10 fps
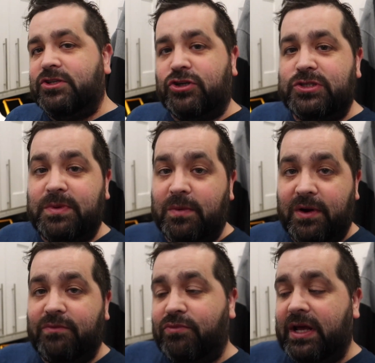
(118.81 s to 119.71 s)
Trust me,
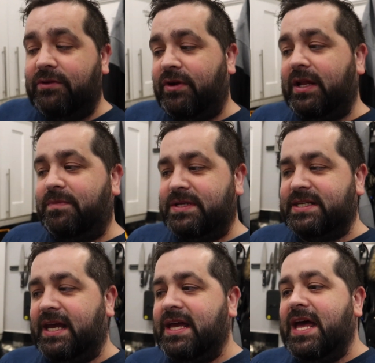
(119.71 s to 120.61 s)
we're really, really
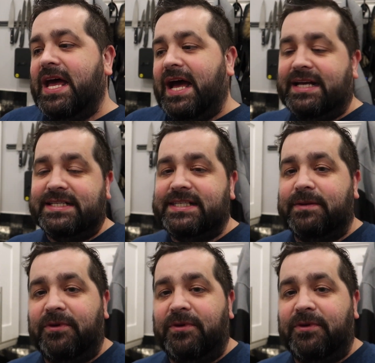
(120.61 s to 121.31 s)
busy. As I said